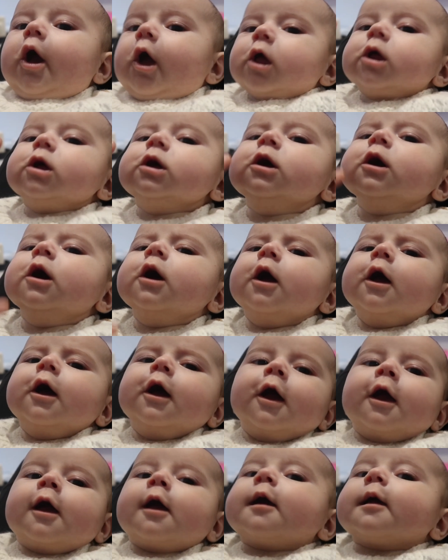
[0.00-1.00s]

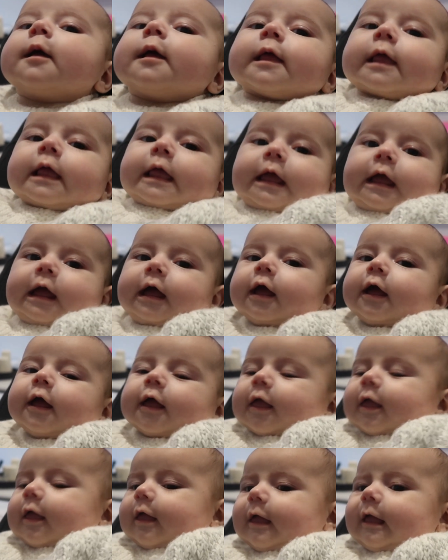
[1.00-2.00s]
Yes?
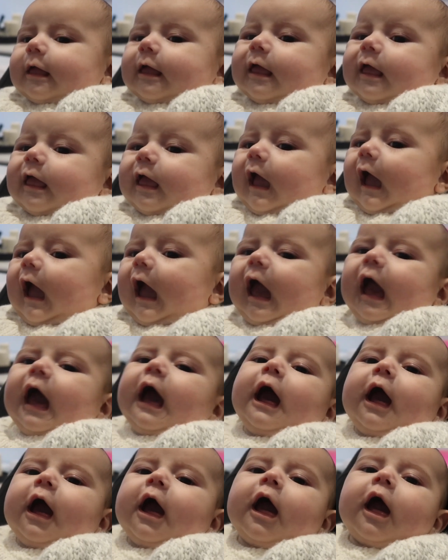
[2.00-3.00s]
So
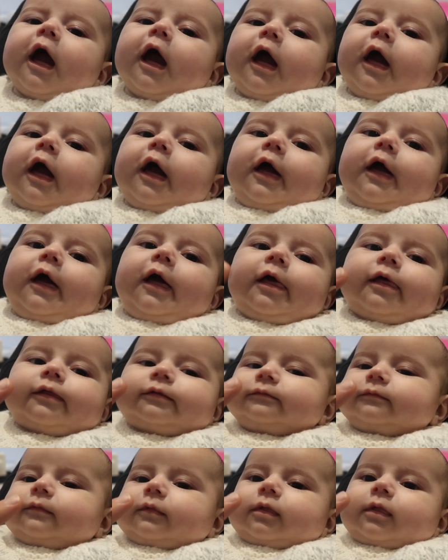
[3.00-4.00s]
talkative.
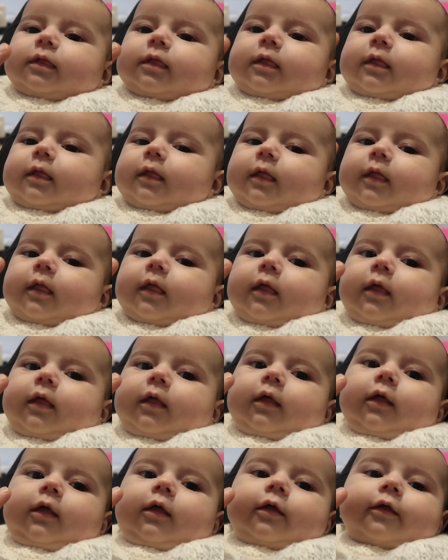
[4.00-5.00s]
He is
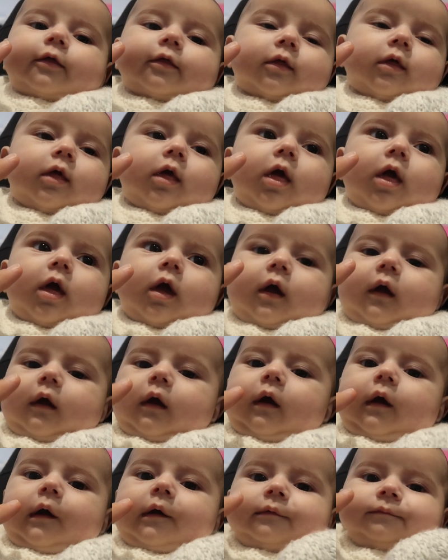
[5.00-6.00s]
3 months old
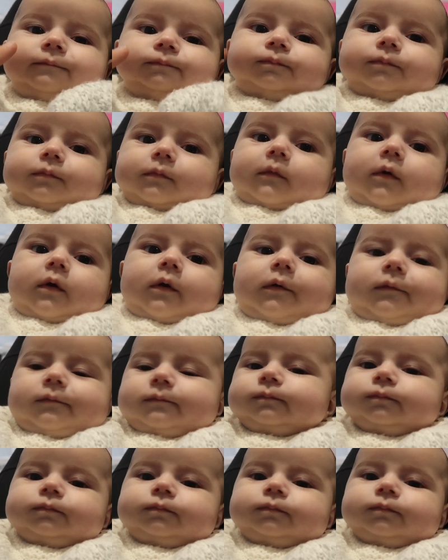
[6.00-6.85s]
a week today.